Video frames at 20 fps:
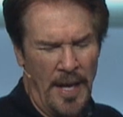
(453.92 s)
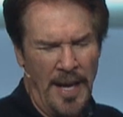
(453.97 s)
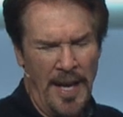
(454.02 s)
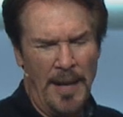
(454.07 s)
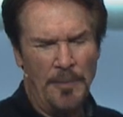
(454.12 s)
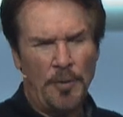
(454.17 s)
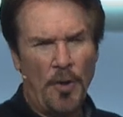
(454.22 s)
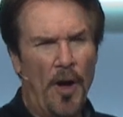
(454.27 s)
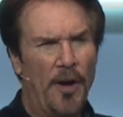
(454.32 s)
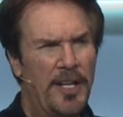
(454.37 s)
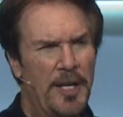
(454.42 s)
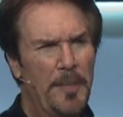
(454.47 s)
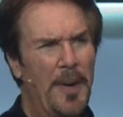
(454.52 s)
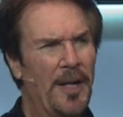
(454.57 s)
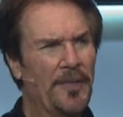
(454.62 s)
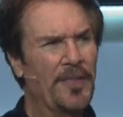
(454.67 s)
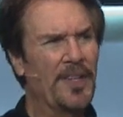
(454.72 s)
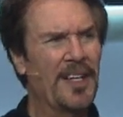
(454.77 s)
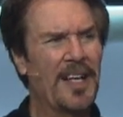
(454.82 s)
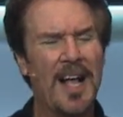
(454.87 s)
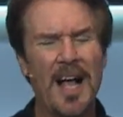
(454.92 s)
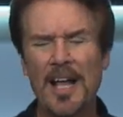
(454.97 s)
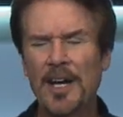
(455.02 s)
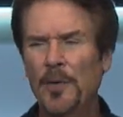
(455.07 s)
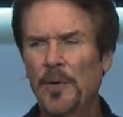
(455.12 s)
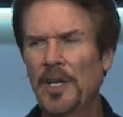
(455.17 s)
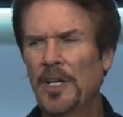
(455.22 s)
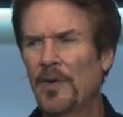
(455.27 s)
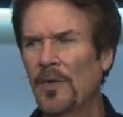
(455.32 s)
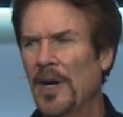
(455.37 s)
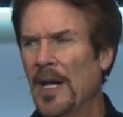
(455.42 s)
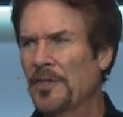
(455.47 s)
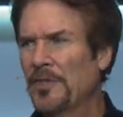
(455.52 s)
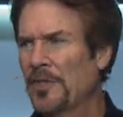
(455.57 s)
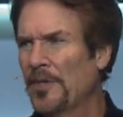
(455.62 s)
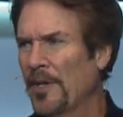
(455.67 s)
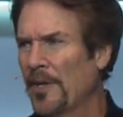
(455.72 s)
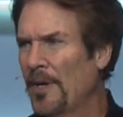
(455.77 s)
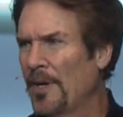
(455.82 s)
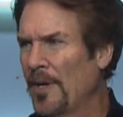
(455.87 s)
I'm talking about the kind of regrets
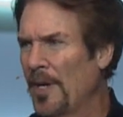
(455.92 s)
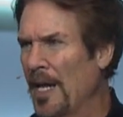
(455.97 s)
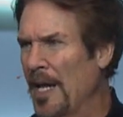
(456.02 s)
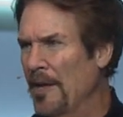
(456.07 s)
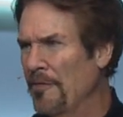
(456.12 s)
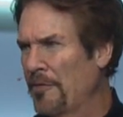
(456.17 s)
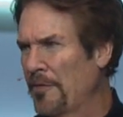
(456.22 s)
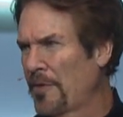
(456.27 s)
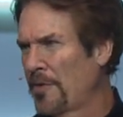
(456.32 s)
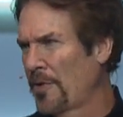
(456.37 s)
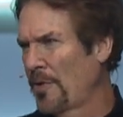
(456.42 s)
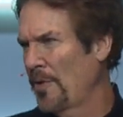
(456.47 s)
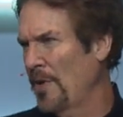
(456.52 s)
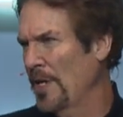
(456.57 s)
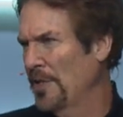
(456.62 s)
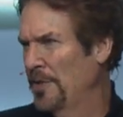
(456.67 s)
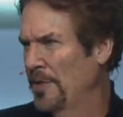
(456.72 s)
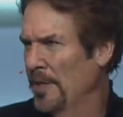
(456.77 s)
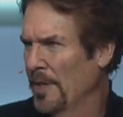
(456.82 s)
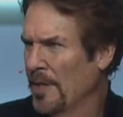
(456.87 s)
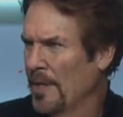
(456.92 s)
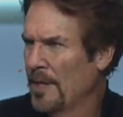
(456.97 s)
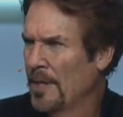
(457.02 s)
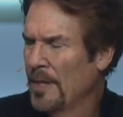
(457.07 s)
that are life crushing.